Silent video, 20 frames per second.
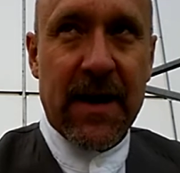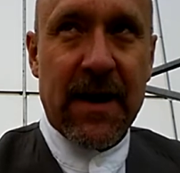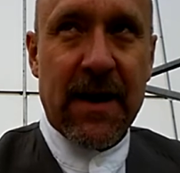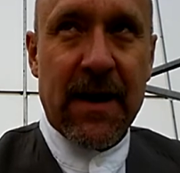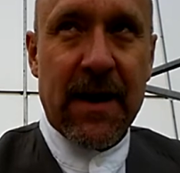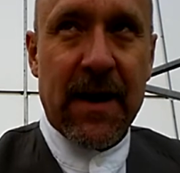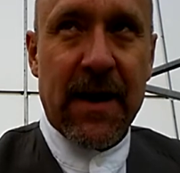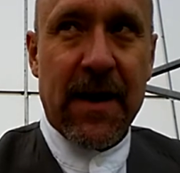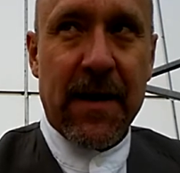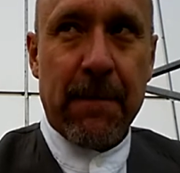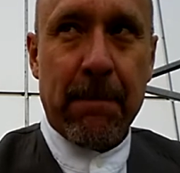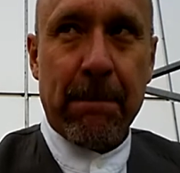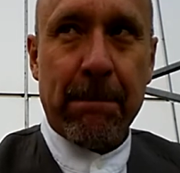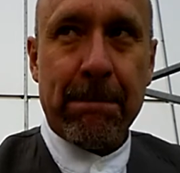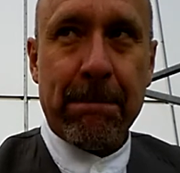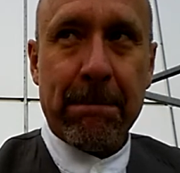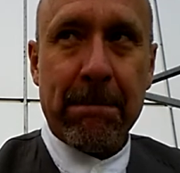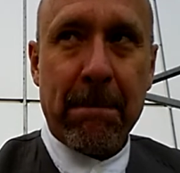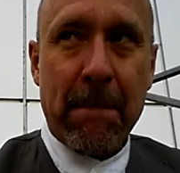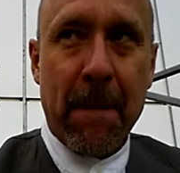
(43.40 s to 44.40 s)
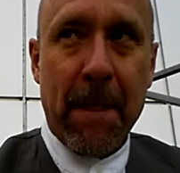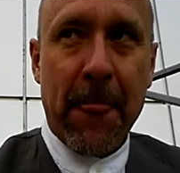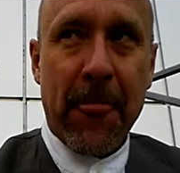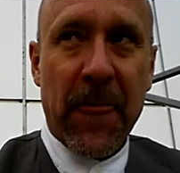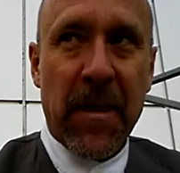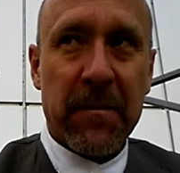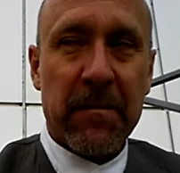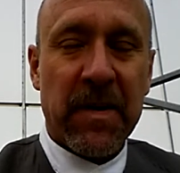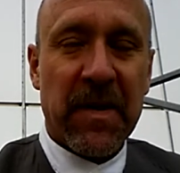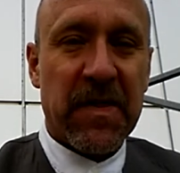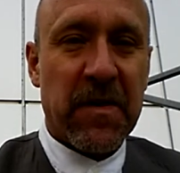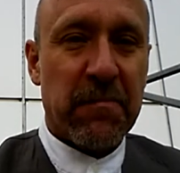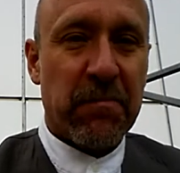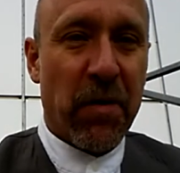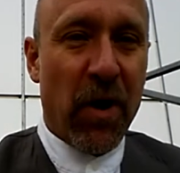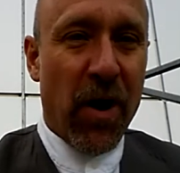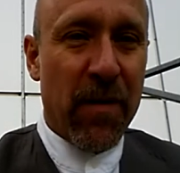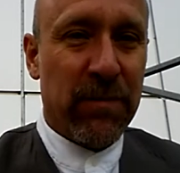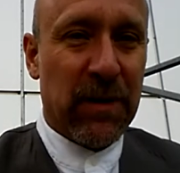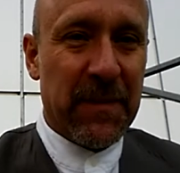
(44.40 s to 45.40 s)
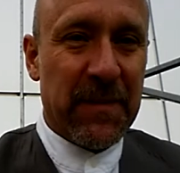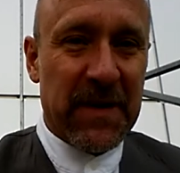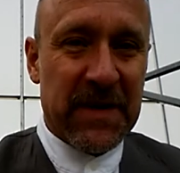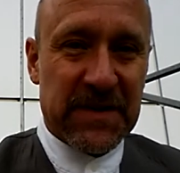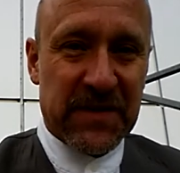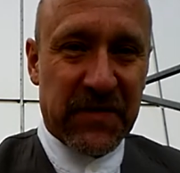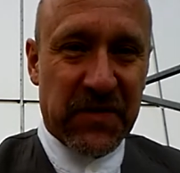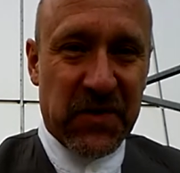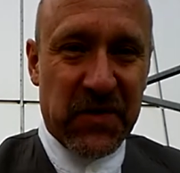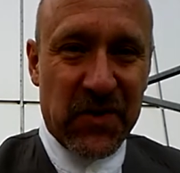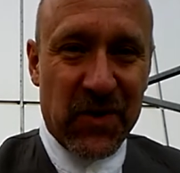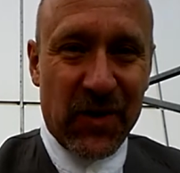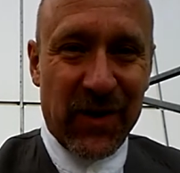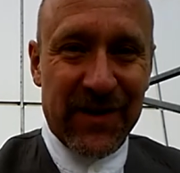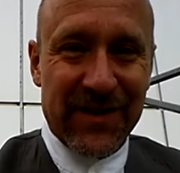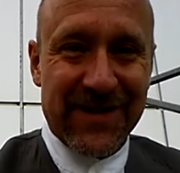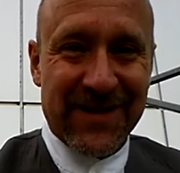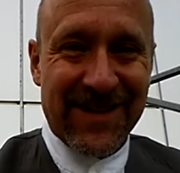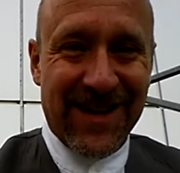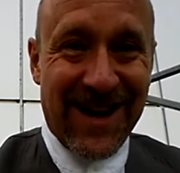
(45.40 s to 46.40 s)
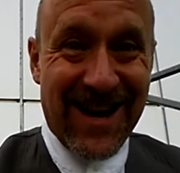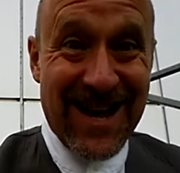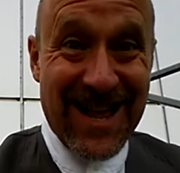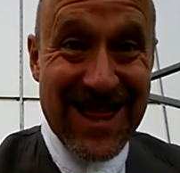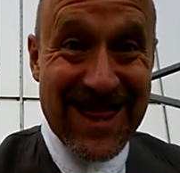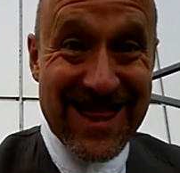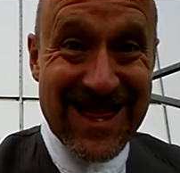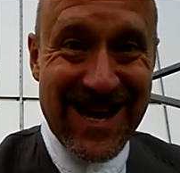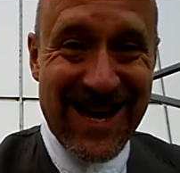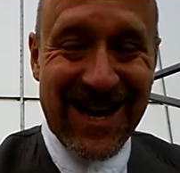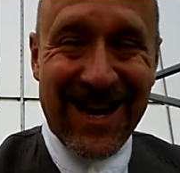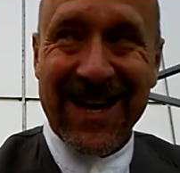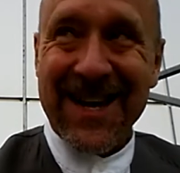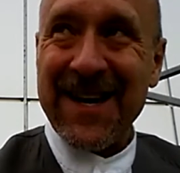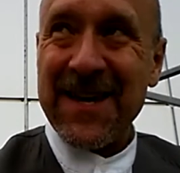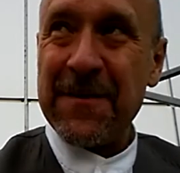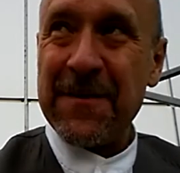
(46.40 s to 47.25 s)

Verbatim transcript: Um, but the problem is, of course, I think